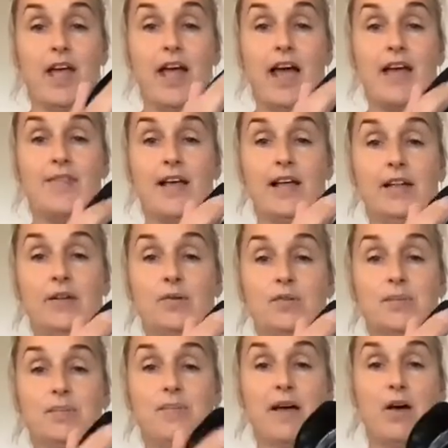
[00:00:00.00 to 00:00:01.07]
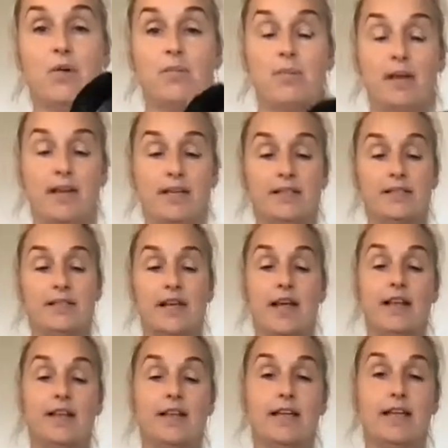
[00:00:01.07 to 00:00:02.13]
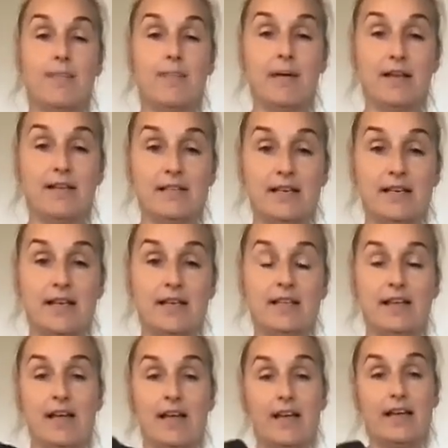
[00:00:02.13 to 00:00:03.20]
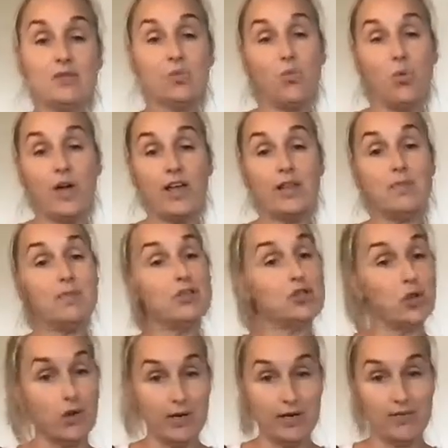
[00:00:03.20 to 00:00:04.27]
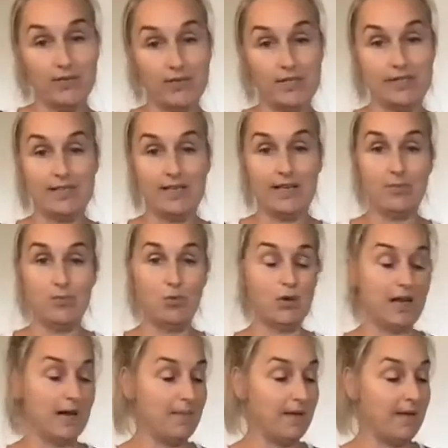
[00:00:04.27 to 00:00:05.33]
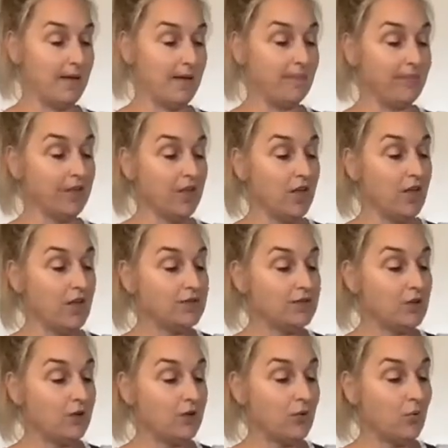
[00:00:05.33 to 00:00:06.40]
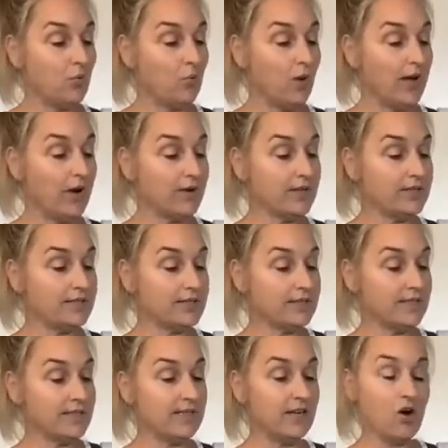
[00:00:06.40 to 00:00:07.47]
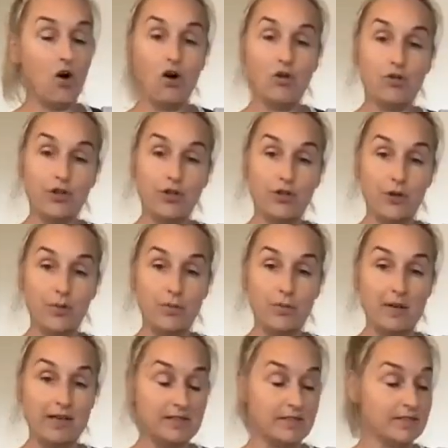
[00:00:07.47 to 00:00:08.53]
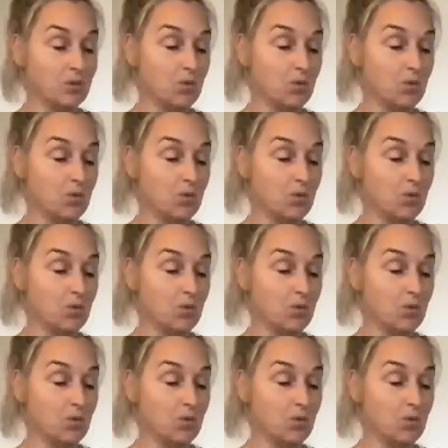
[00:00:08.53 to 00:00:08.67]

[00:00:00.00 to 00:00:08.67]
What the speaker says: And that little spout and the gap underneath here is where the majority of the steam will come out. So where it's sitting on the Thermomix is